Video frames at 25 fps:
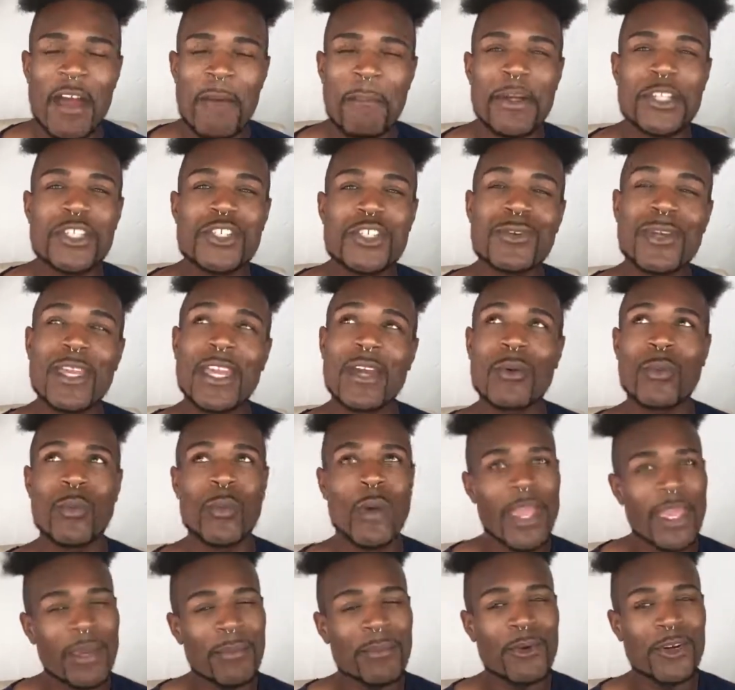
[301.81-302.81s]
but you get
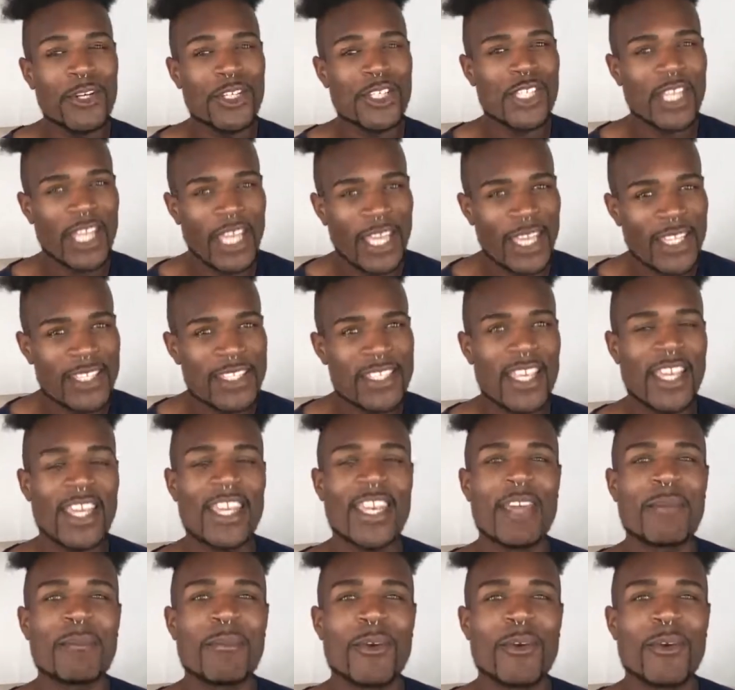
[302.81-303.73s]
way more shades in a